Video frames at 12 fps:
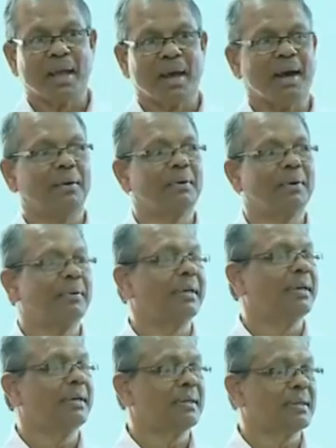
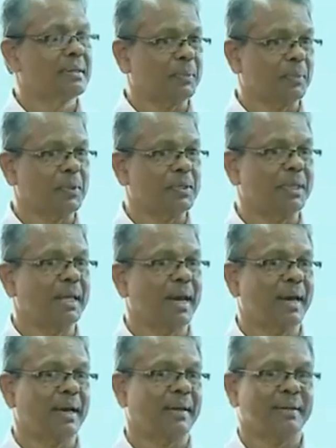However, suppose
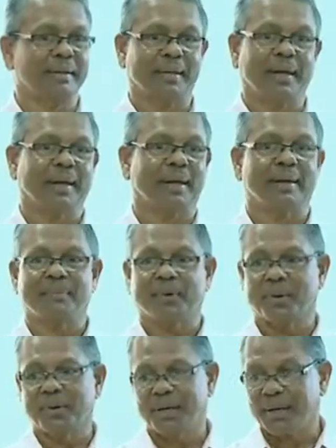there are
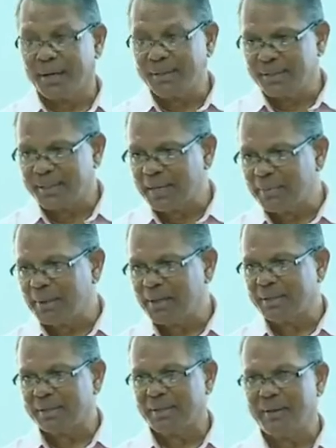only 9
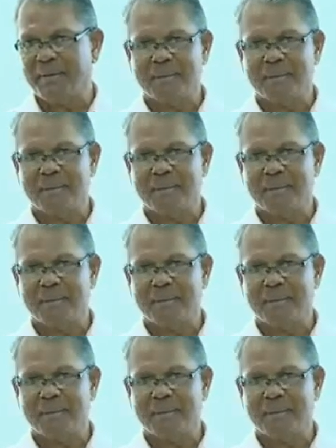tables